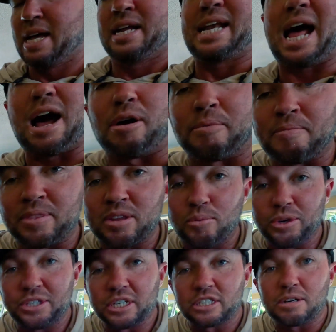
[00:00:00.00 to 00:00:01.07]
Now,
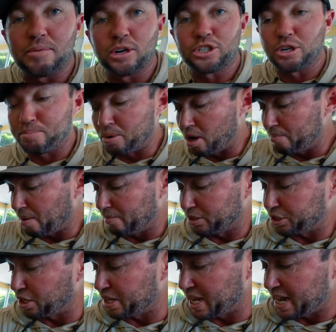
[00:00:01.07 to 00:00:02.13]
with this commercial pump, I'm going
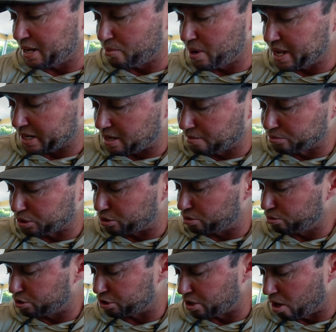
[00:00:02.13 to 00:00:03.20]
to show you anyway. It comes with
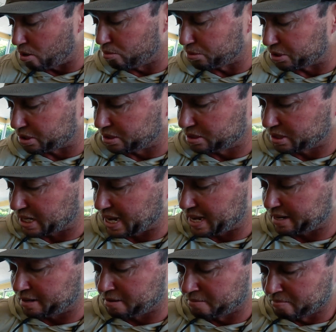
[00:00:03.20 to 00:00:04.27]
2 stones, okay?